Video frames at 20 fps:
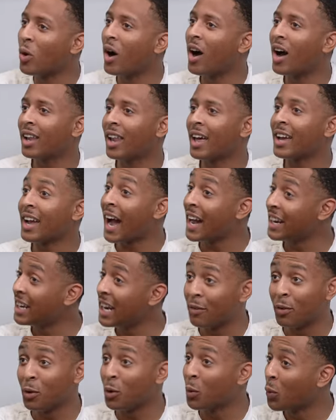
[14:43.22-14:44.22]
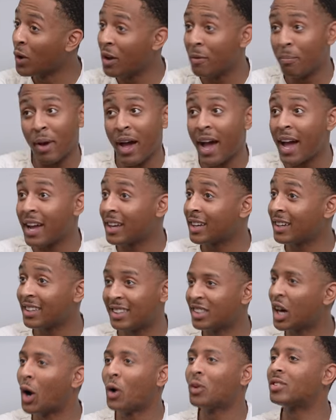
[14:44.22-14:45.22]
why, like, I never went back
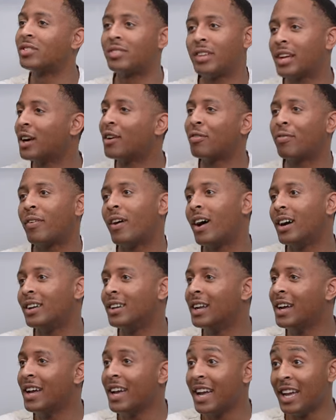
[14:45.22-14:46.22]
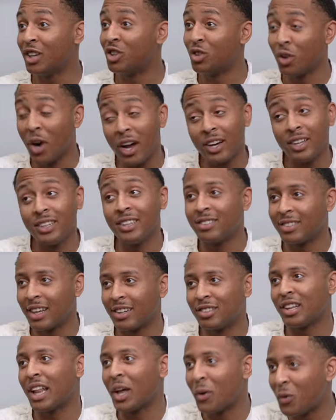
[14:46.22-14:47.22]
because I was just terrified. And drowning is
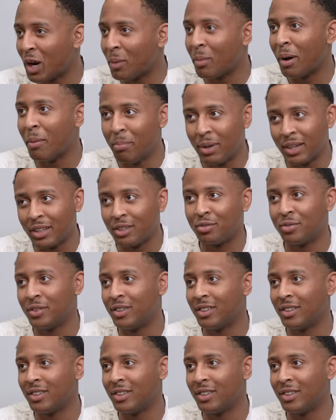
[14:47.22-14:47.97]
actually like one of my biggest